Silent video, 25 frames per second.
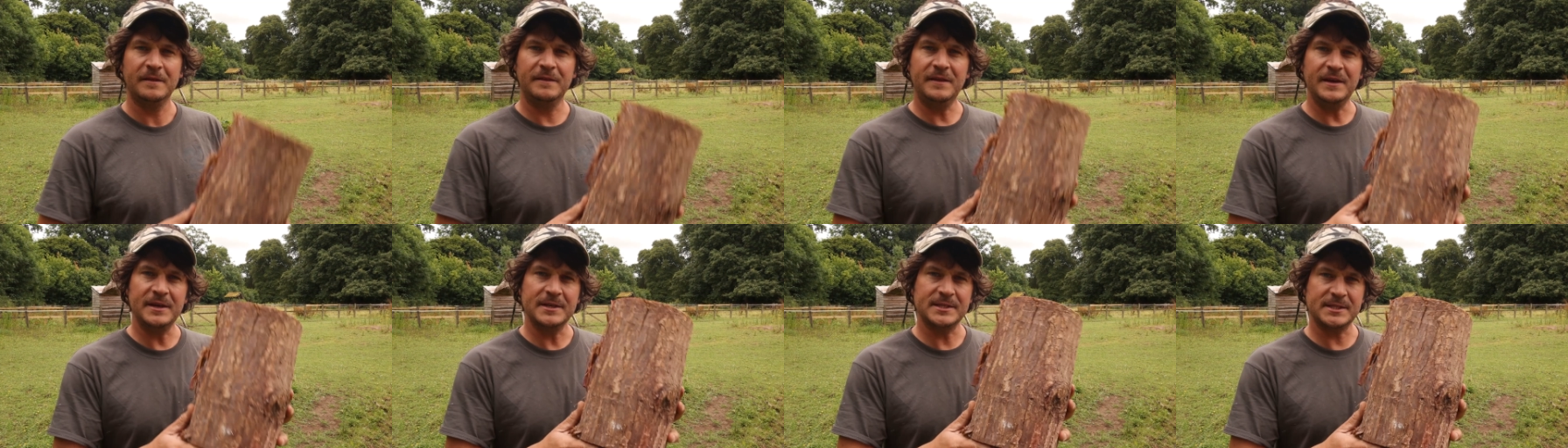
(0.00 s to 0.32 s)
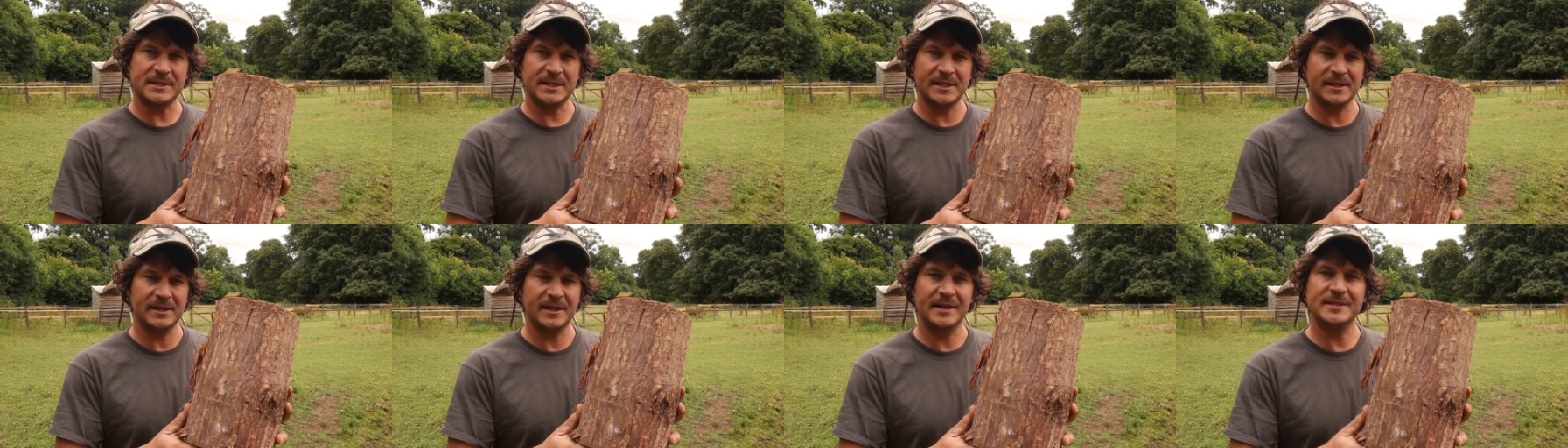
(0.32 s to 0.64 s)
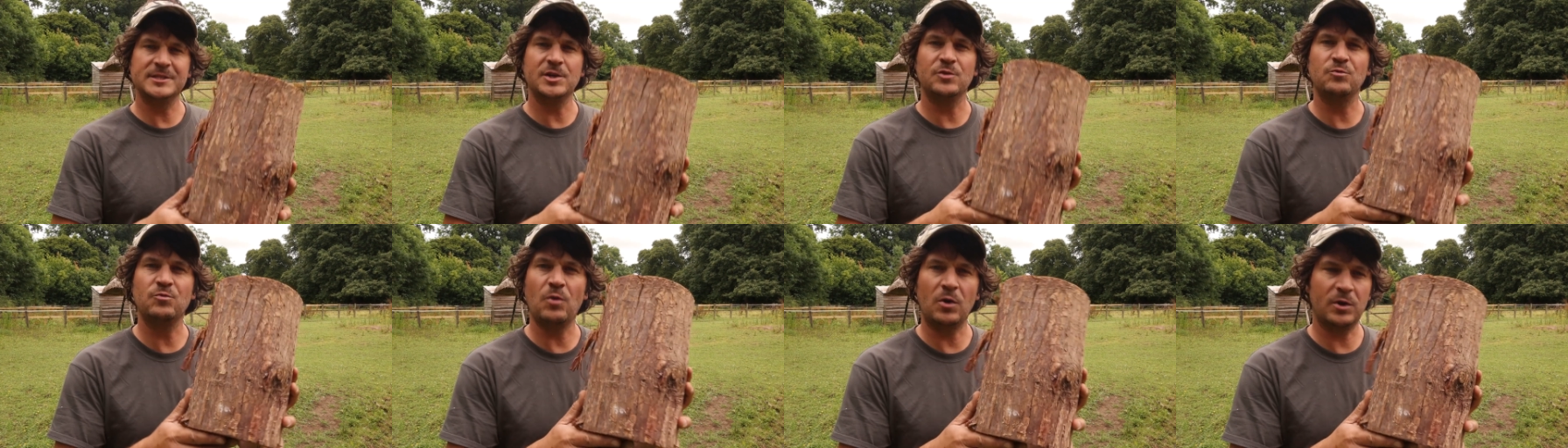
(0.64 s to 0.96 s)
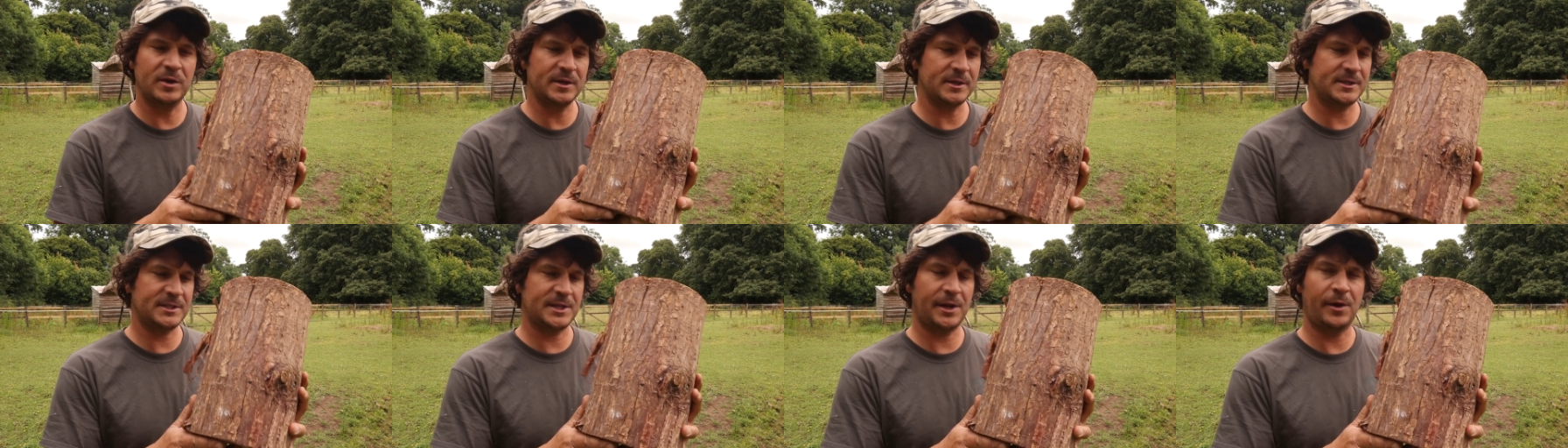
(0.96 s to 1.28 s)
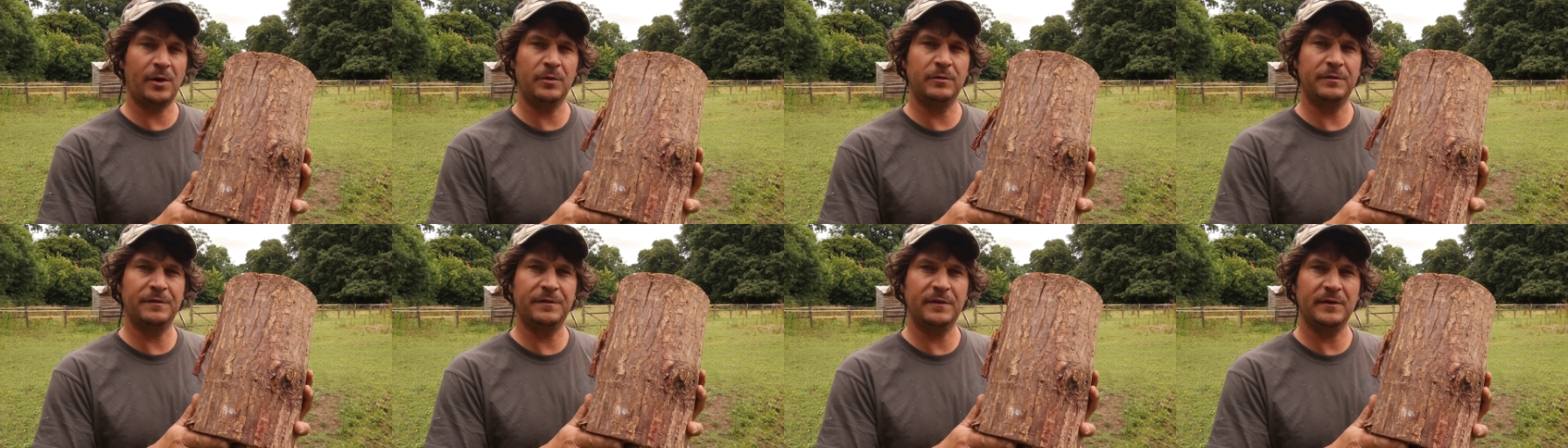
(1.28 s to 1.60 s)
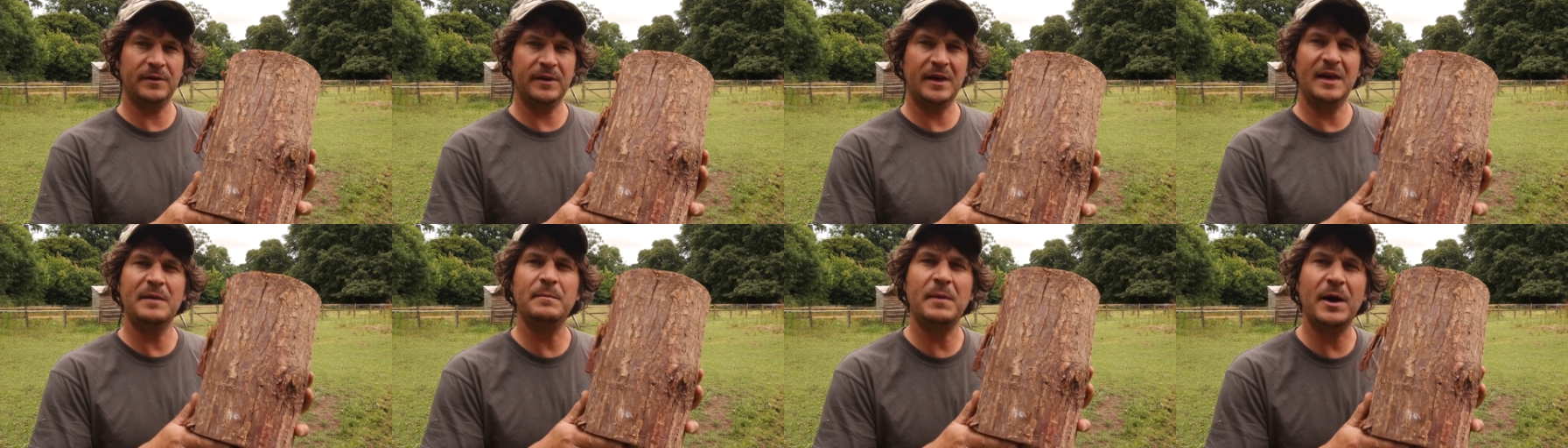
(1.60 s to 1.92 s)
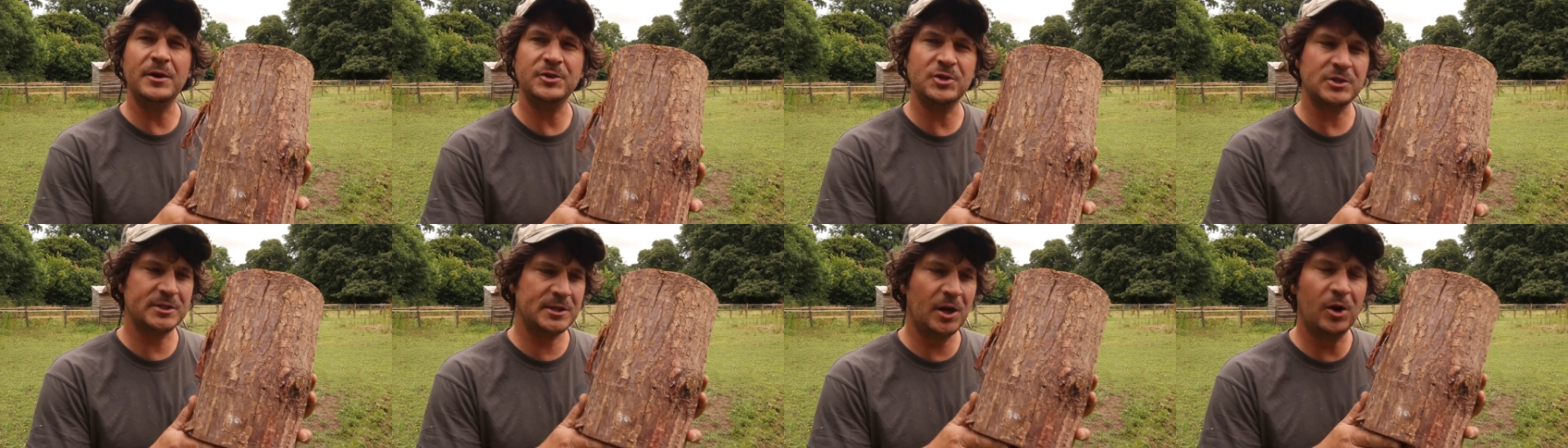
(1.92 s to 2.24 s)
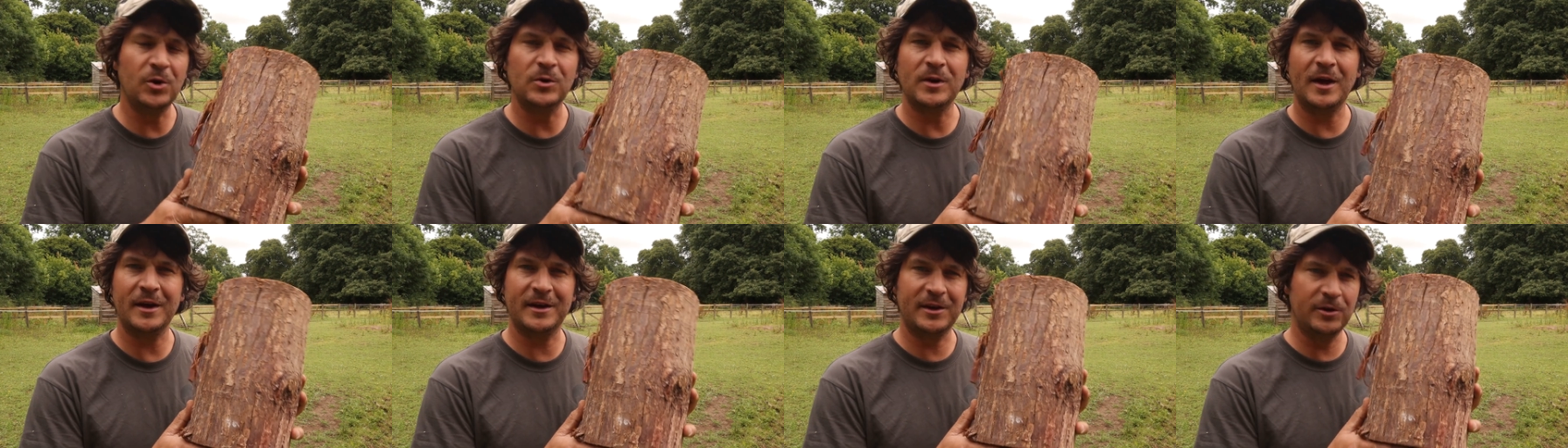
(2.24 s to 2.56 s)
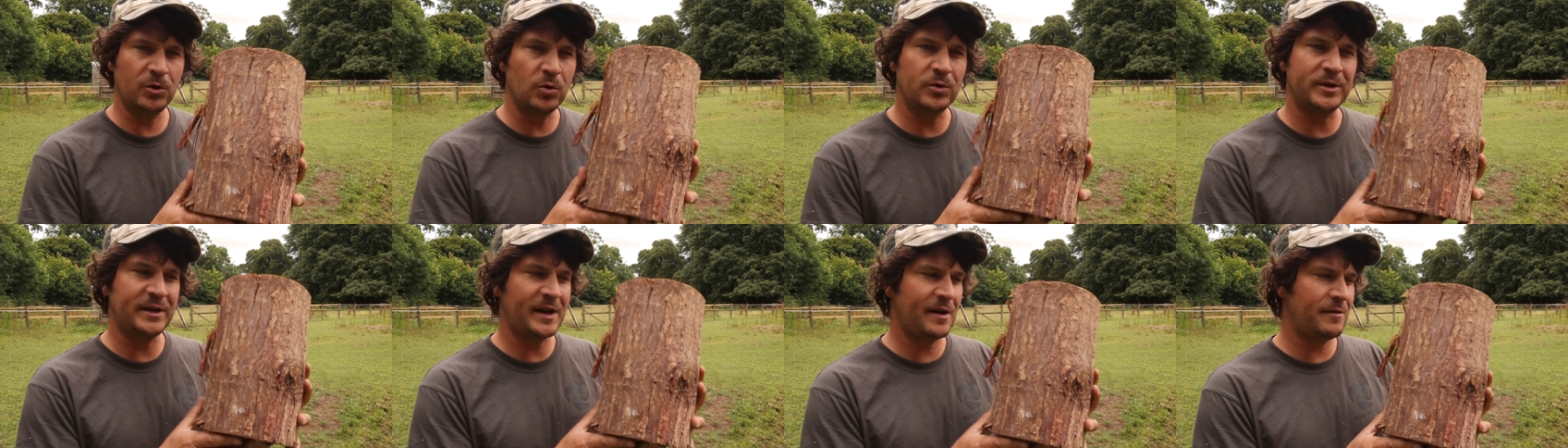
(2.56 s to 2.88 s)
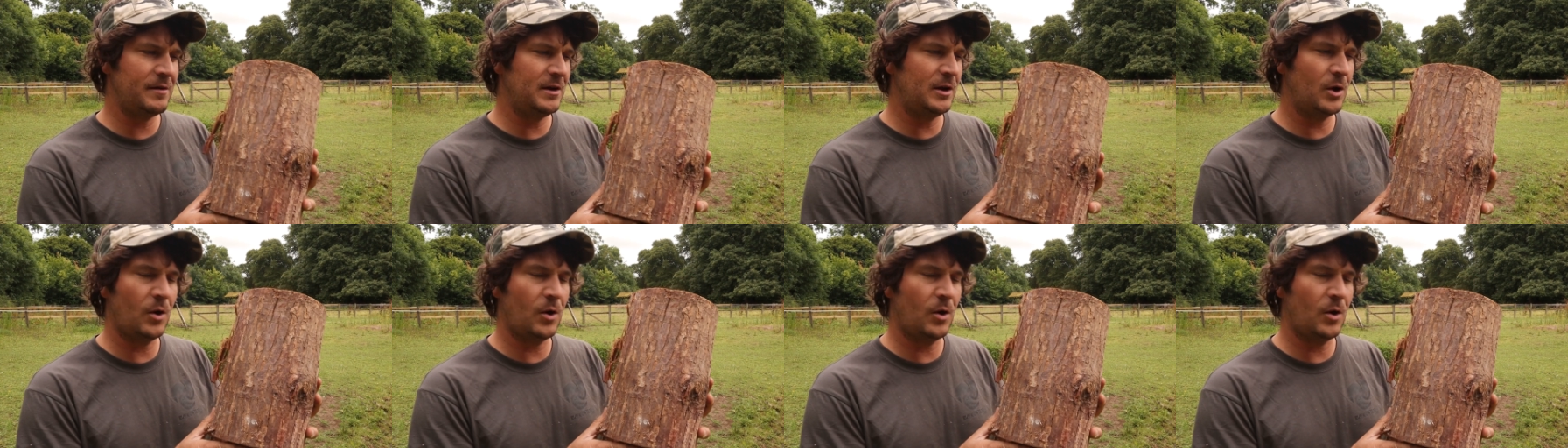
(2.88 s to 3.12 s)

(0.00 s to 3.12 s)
This is a rocket stove. It might just look like an ordinary